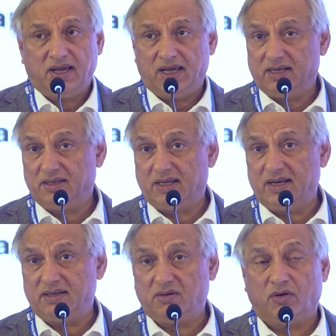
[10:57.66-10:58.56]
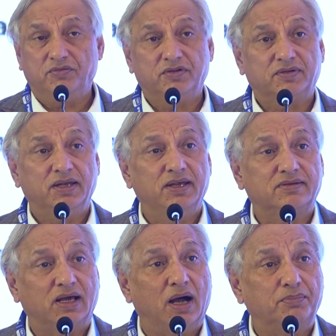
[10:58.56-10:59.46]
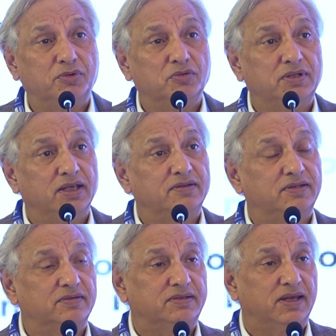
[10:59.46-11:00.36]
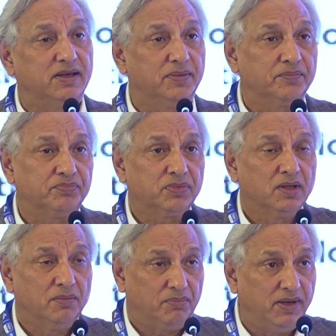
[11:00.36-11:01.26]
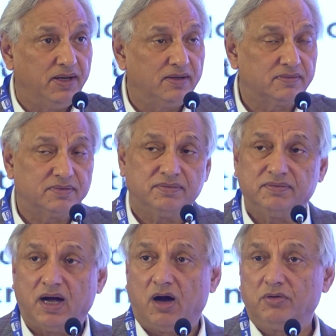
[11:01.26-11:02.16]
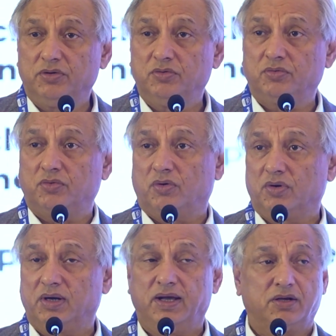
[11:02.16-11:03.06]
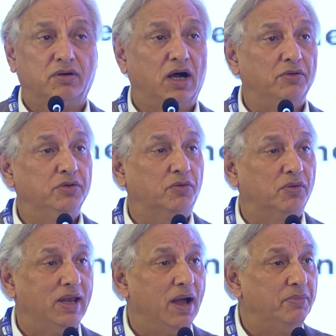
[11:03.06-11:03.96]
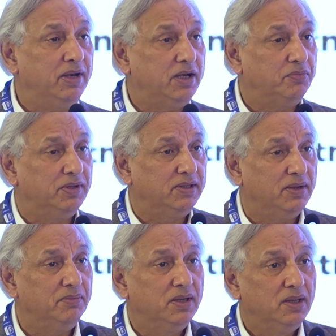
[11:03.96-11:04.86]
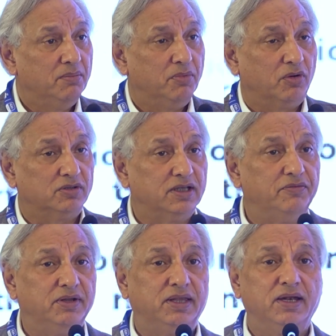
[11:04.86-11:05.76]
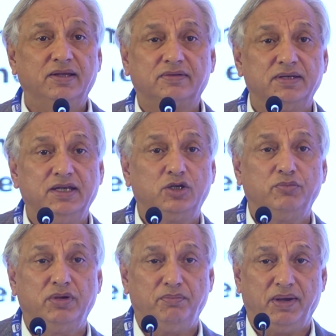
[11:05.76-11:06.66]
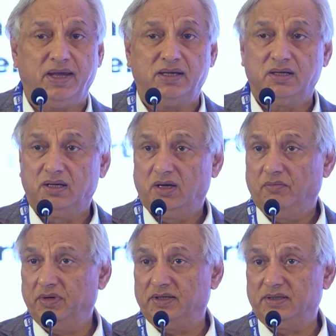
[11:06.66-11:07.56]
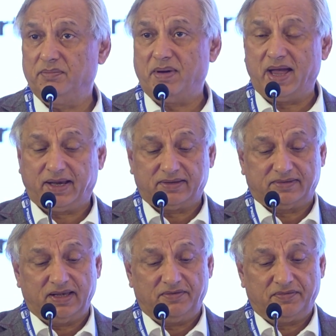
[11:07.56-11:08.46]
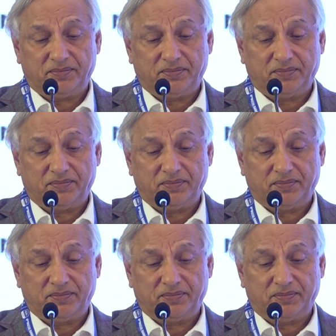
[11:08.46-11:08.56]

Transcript: And then obviously it's up to the existing players how you coordinate or how you collaborate them, because everything doesn't need to be made within the bank itself.